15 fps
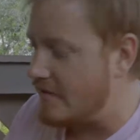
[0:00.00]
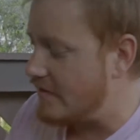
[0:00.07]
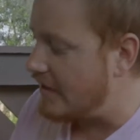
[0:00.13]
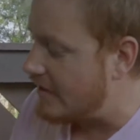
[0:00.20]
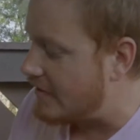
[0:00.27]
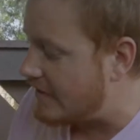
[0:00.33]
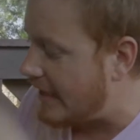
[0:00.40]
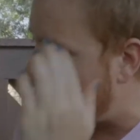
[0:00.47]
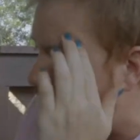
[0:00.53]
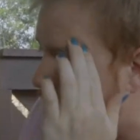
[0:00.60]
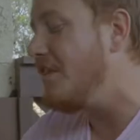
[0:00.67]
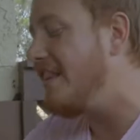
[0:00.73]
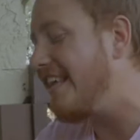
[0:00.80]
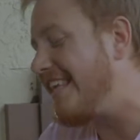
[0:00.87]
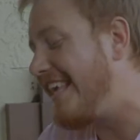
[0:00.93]
6K
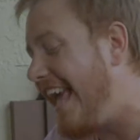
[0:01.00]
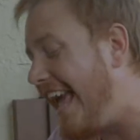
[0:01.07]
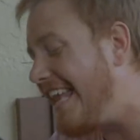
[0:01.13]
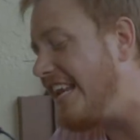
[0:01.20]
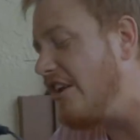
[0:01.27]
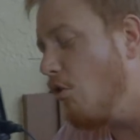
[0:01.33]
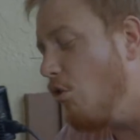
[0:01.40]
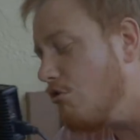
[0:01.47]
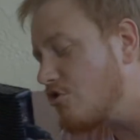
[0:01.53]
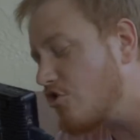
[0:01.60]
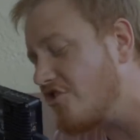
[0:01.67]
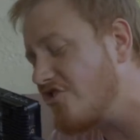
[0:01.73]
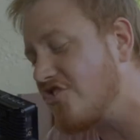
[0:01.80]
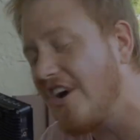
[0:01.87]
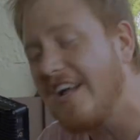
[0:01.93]
with the Canon
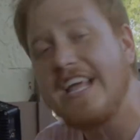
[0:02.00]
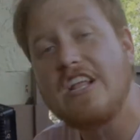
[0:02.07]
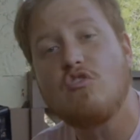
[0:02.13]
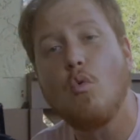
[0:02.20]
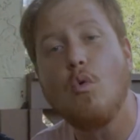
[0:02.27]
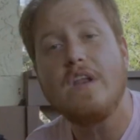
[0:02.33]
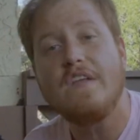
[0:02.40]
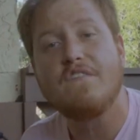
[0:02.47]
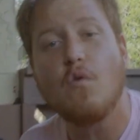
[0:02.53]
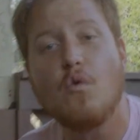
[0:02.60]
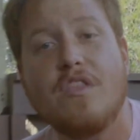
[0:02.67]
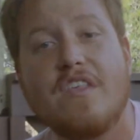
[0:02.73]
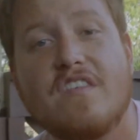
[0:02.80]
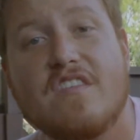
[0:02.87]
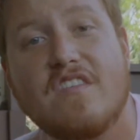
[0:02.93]
Ultrasonic
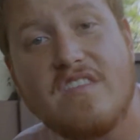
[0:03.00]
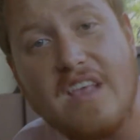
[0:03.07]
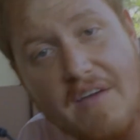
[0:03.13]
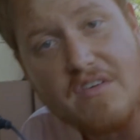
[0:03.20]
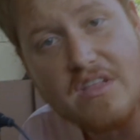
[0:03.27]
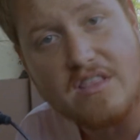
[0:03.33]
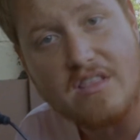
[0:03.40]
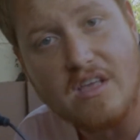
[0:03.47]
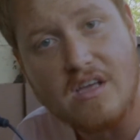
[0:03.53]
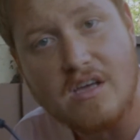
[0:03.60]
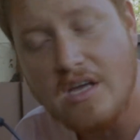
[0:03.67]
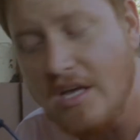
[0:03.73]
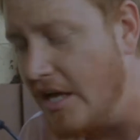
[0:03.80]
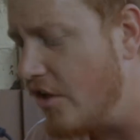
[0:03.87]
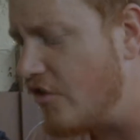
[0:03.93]
24-70.
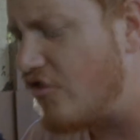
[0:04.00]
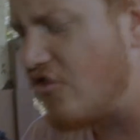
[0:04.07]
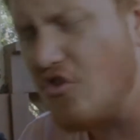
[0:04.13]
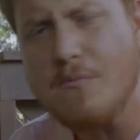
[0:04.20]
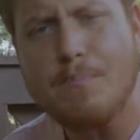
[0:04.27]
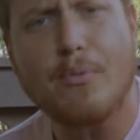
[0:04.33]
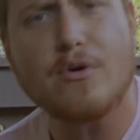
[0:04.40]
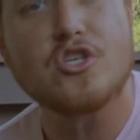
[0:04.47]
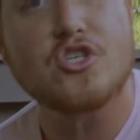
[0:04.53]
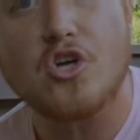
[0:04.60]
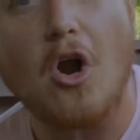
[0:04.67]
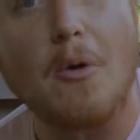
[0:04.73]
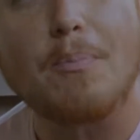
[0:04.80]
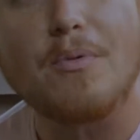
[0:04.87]
Super sharp